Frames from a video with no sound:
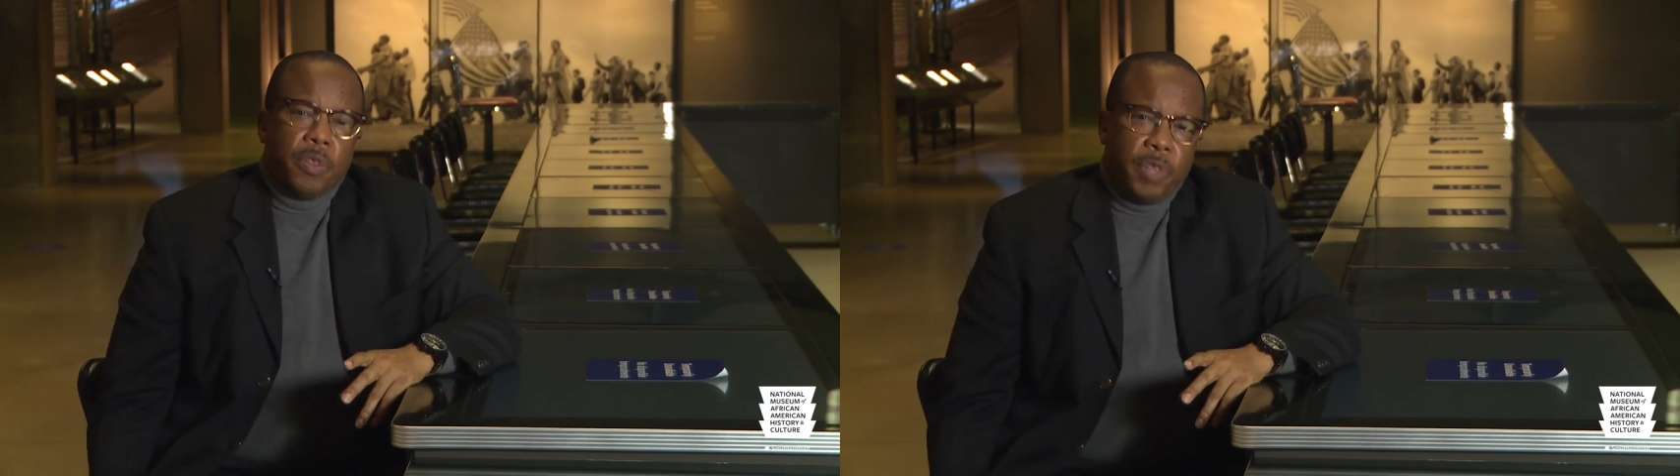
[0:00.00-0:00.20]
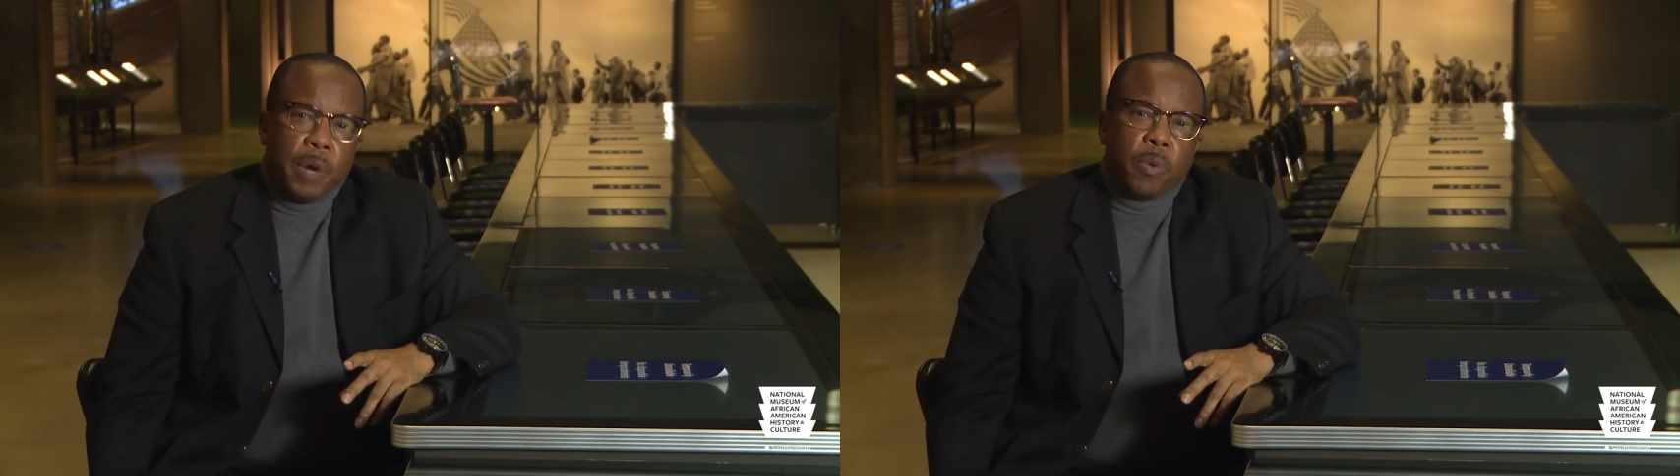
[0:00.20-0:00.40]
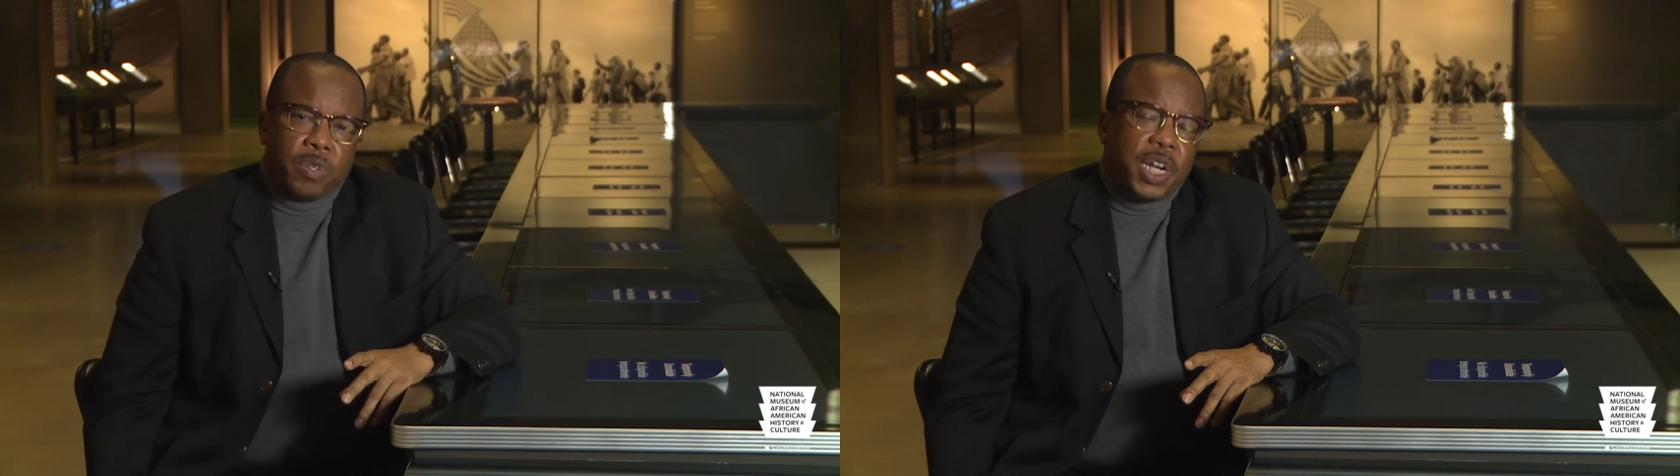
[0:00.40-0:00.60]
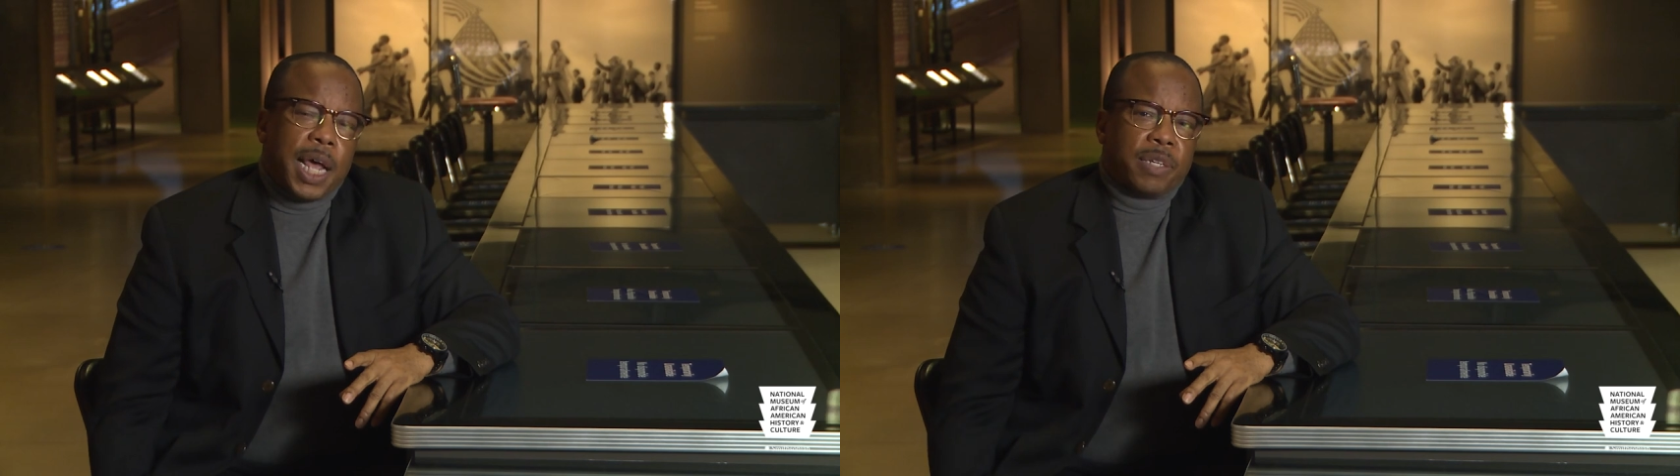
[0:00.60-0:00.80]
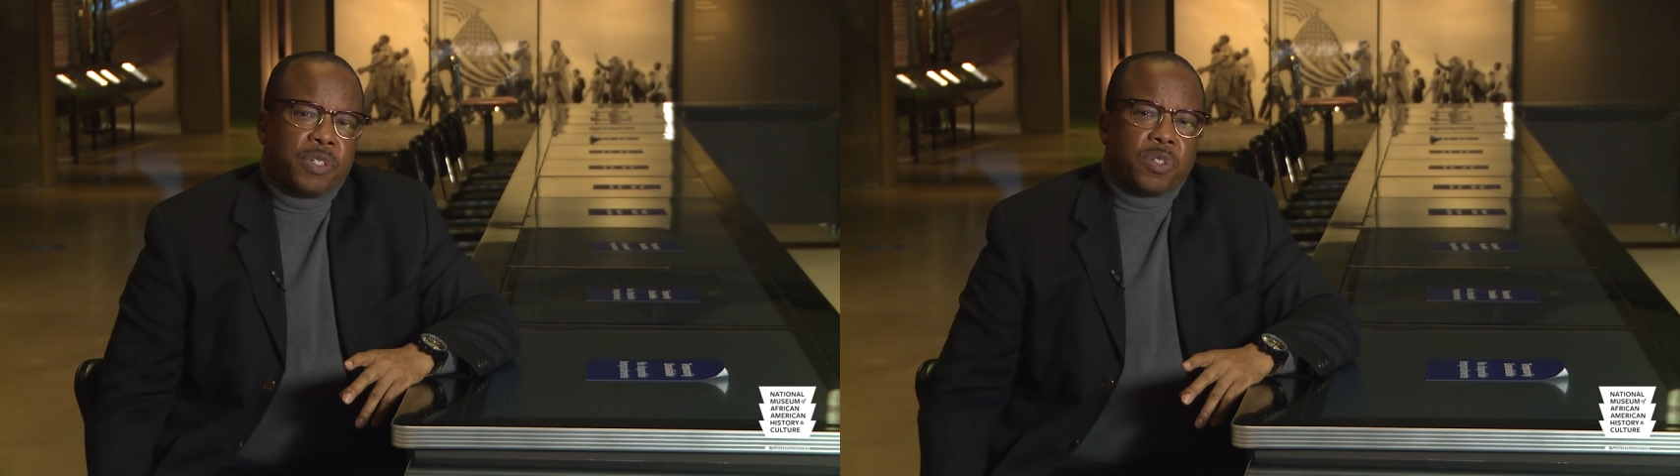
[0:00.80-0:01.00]
there were
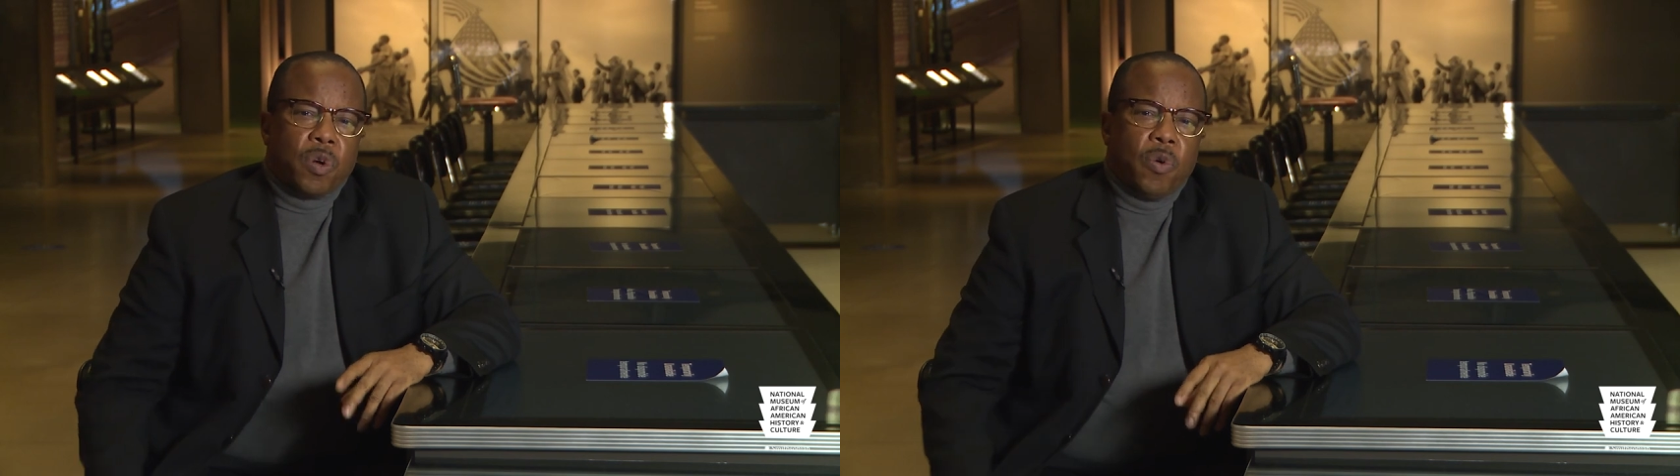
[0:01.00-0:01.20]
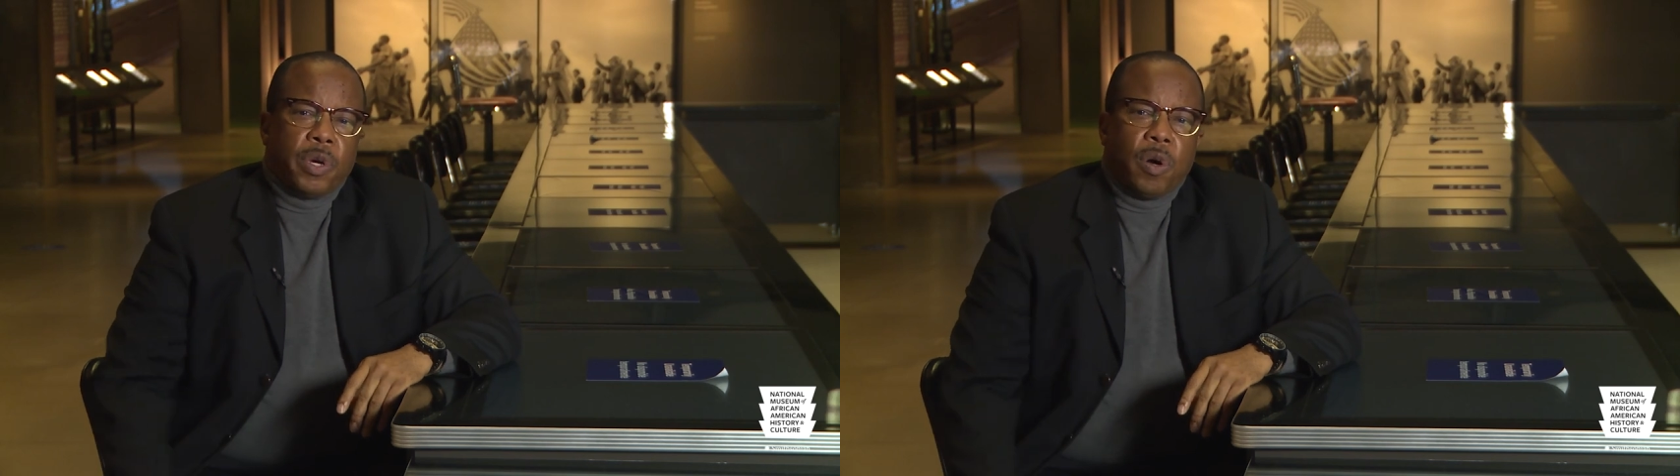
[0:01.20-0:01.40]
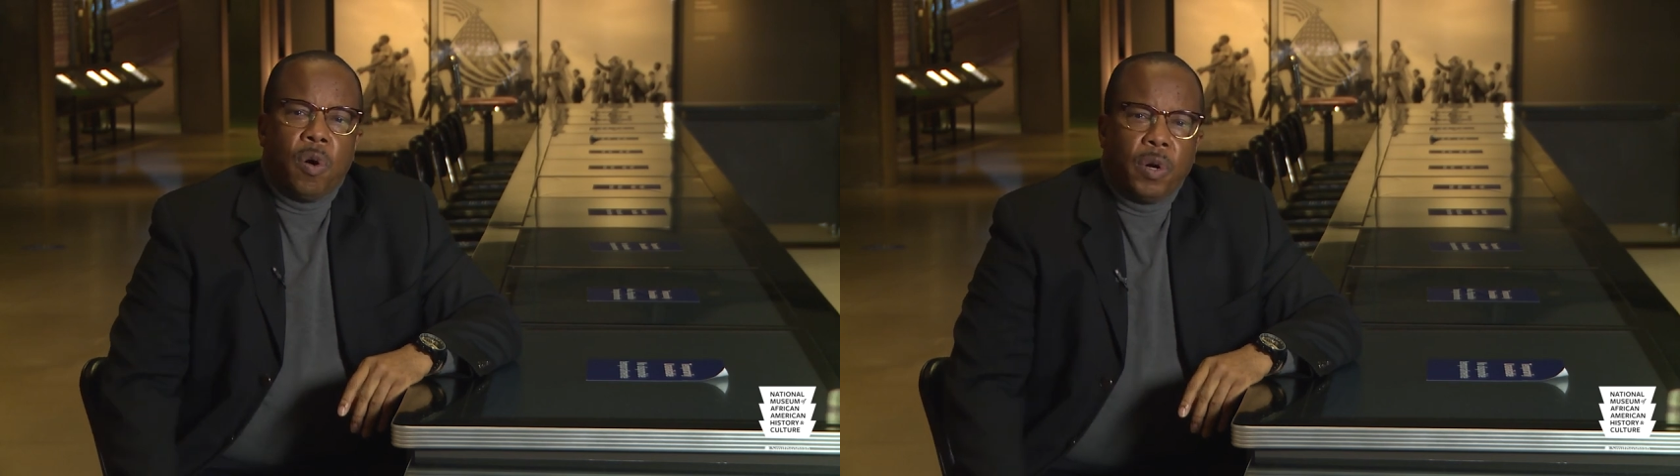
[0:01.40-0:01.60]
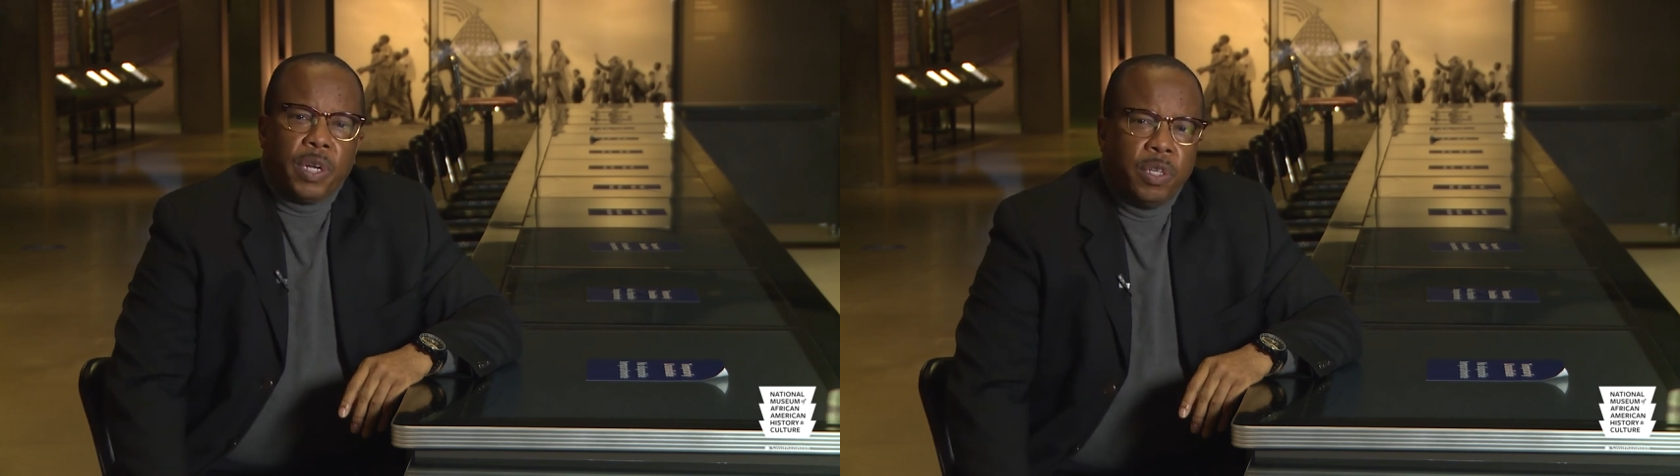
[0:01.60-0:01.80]
challenges going on